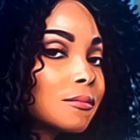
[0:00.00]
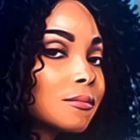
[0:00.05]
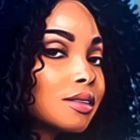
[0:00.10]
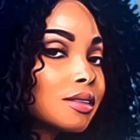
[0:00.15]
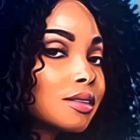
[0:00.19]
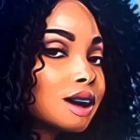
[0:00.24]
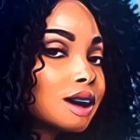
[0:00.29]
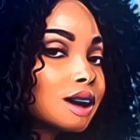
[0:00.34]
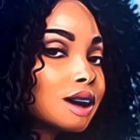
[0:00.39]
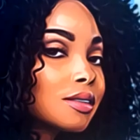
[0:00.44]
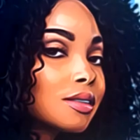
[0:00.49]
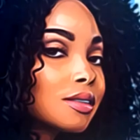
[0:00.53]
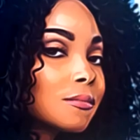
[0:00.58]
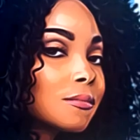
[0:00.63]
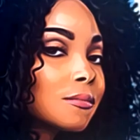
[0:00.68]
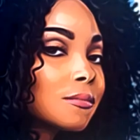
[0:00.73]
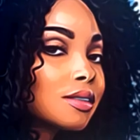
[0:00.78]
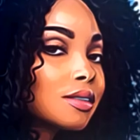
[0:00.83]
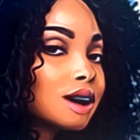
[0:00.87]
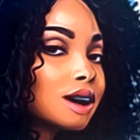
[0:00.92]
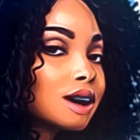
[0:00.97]
Ma'am, if you
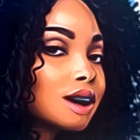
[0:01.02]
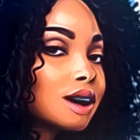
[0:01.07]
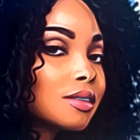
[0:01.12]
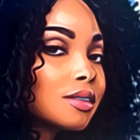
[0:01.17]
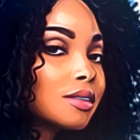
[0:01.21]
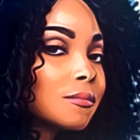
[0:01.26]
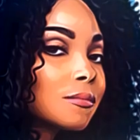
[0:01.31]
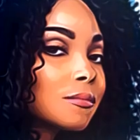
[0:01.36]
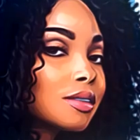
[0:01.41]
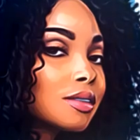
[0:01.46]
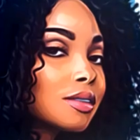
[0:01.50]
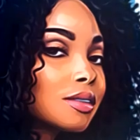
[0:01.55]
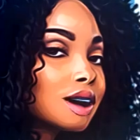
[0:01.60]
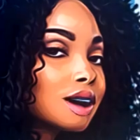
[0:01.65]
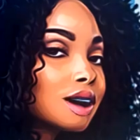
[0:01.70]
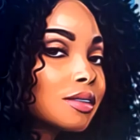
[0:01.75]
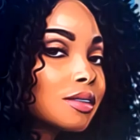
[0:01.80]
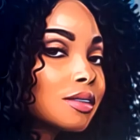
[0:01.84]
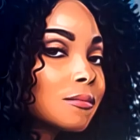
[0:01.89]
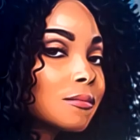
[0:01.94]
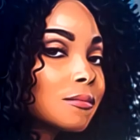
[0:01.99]
didn't start lying
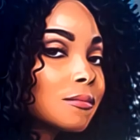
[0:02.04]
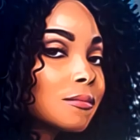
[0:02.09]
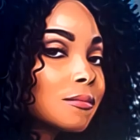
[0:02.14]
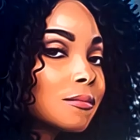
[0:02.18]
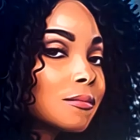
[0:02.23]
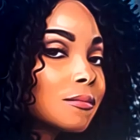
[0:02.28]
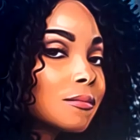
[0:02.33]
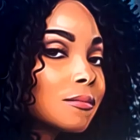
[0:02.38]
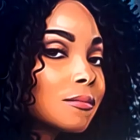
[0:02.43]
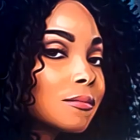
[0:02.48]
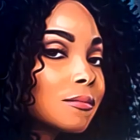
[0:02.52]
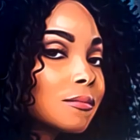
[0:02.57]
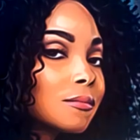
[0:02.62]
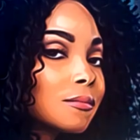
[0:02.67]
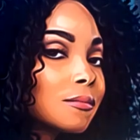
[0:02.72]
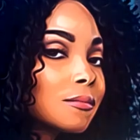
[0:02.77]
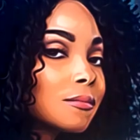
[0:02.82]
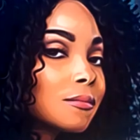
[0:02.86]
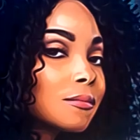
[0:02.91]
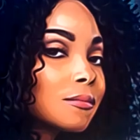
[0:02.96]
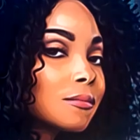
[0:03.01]
first, you
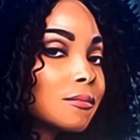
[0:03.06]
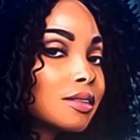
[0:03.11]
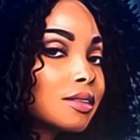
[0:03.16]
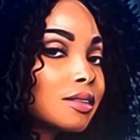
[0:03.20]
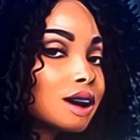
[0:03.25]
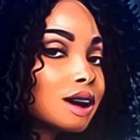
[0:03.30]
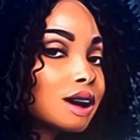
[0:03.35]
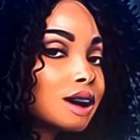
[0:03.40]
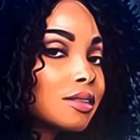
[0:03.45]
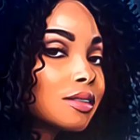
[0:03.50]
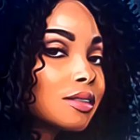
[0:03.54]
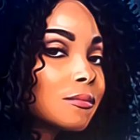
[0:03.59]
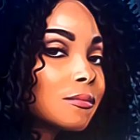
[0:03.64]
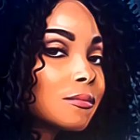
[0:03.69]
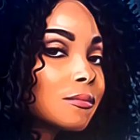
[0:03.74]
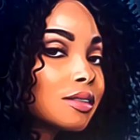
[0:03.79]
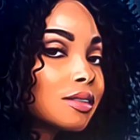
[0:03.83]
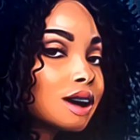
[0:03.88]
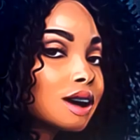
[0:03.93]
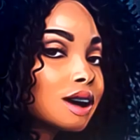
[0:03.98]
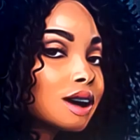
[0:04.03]
wouldn't be so paranoid.